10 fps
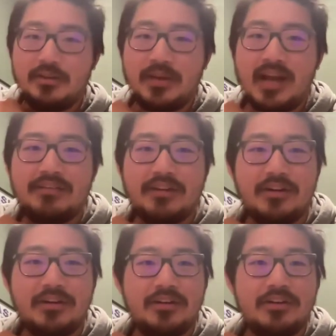we haven't
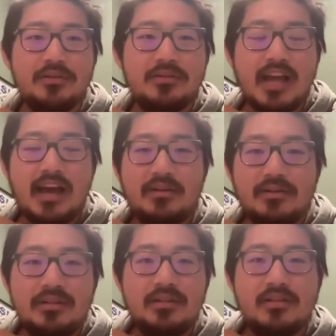heard a new
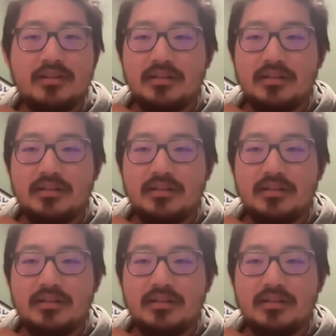sound